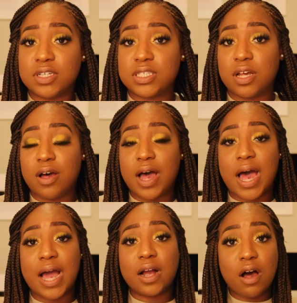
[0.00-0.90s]
So
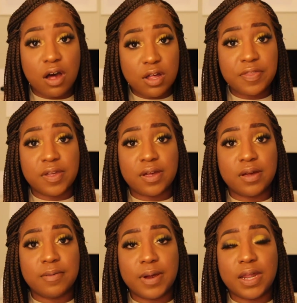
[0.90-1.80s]
I called
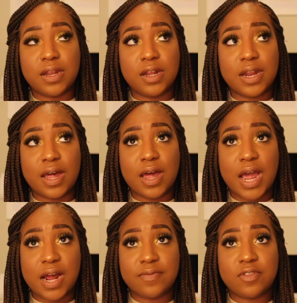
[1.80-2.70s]
them, and then
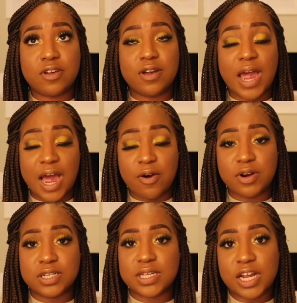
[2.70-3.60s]
after
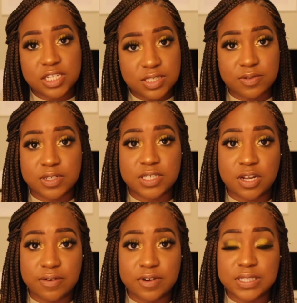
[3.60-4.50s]
hours answering
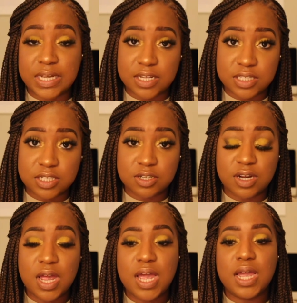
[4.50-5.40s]
service
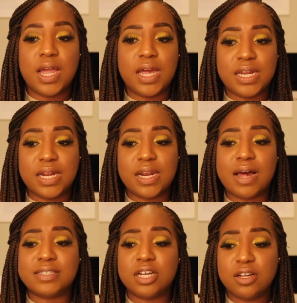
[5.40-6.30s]
answered. And then
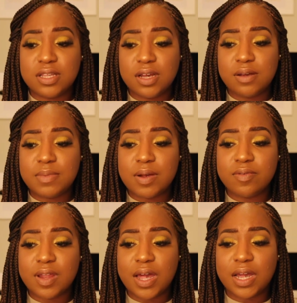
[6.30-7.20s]
I told them, they
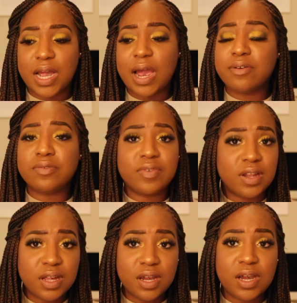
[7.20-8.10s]
were like, how are you
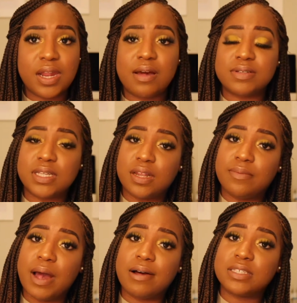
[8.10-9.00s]
feeling? And I was telling
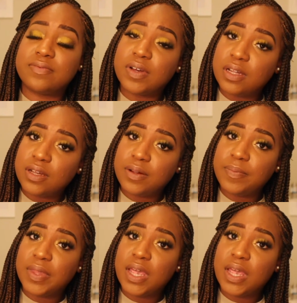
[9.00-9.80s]
them how I was feeling.